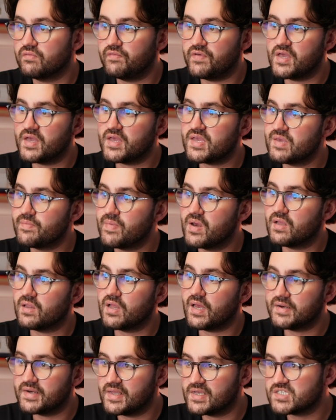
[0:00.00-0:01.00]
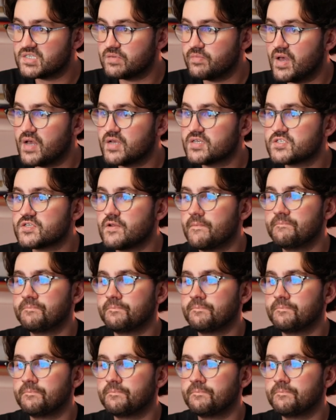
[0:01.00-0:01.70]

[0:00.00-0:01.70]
via email and SMS.